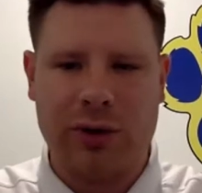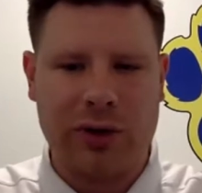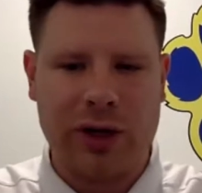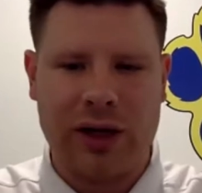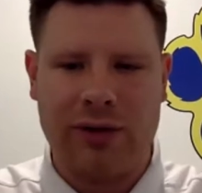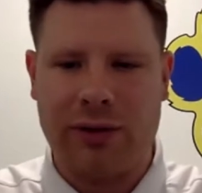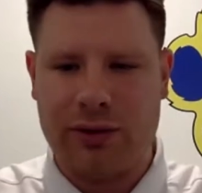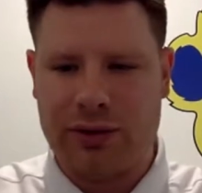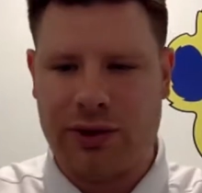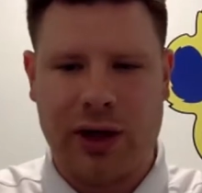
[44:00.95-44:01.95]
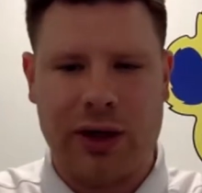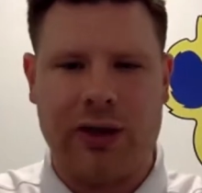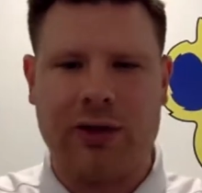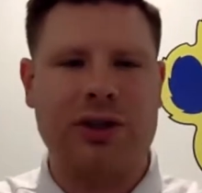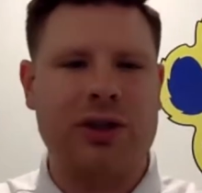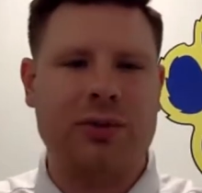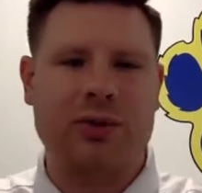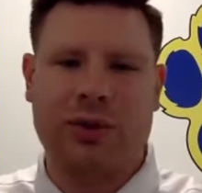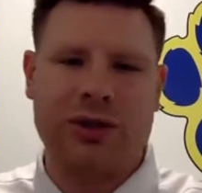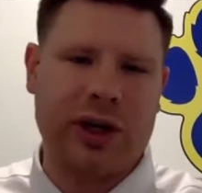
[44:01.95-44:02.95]
We don't have those giant
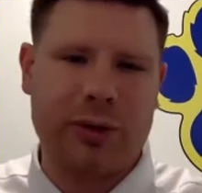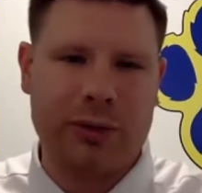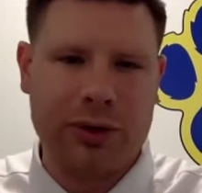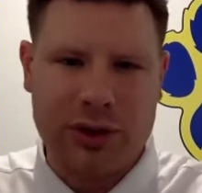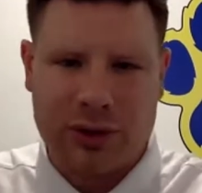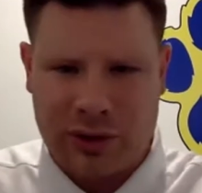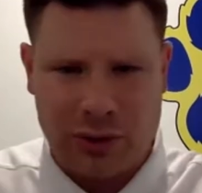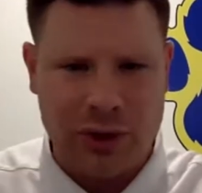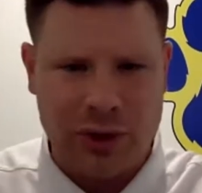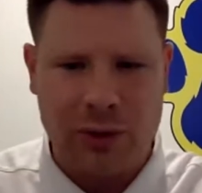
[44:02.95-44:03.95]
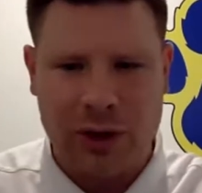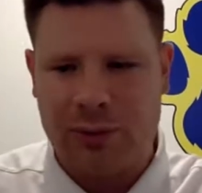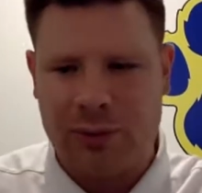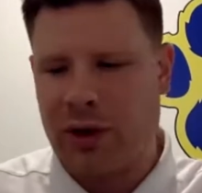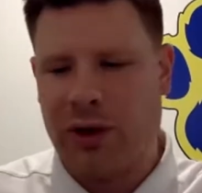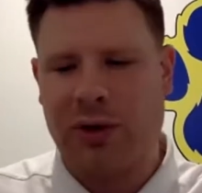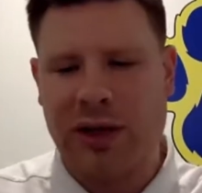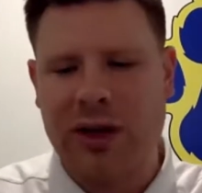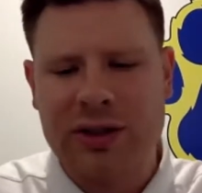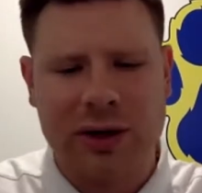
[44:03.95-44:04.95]
gyms with the giant bleachers, so we don't want to put
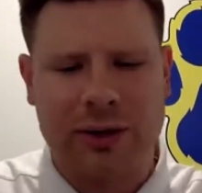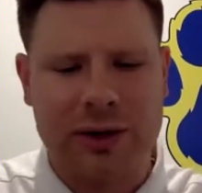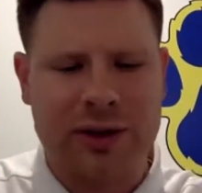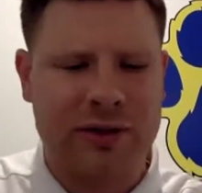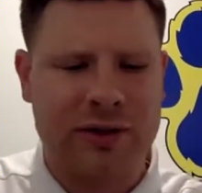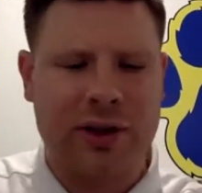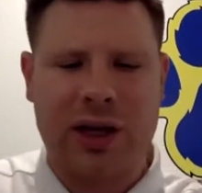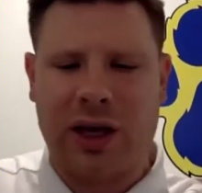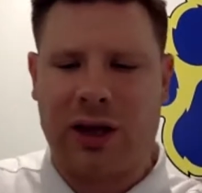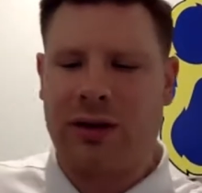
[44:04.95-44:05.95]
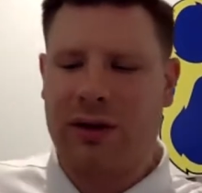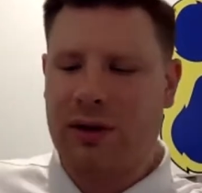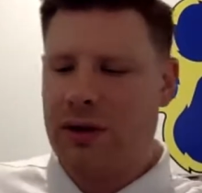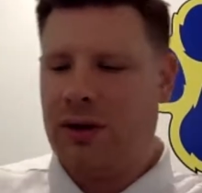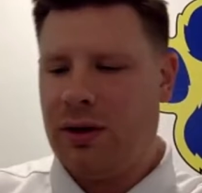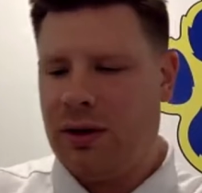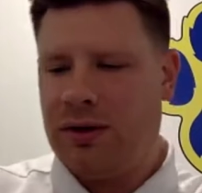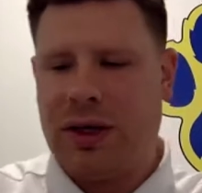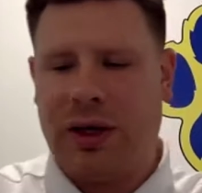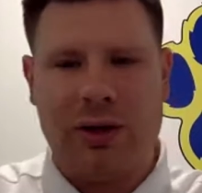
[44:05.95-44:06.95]
anybody else at risk if we can't
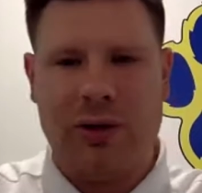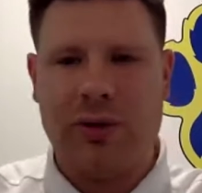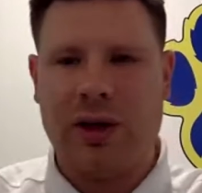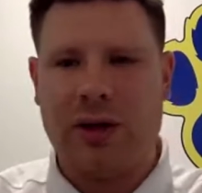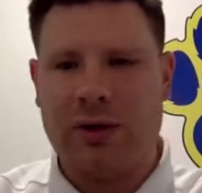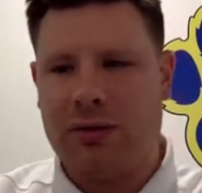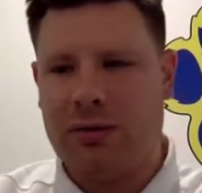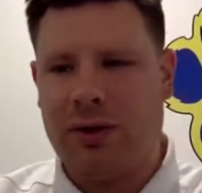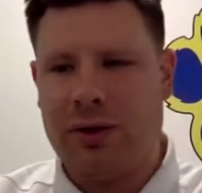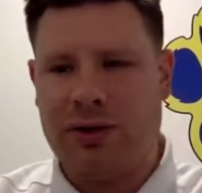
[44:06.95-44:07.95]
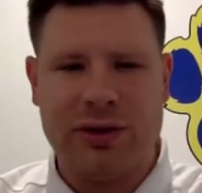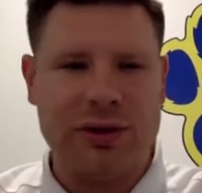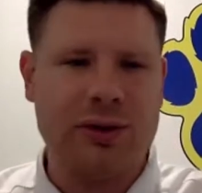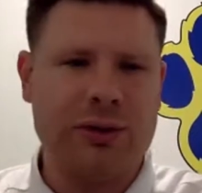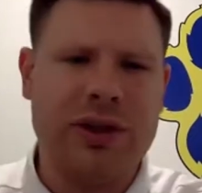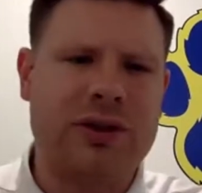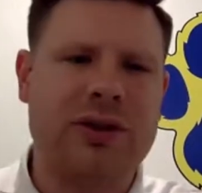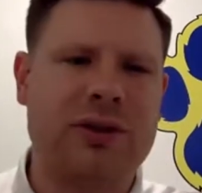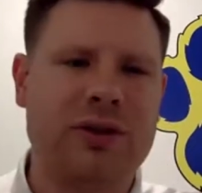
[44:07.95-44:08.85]
tell them that there's 0 risk.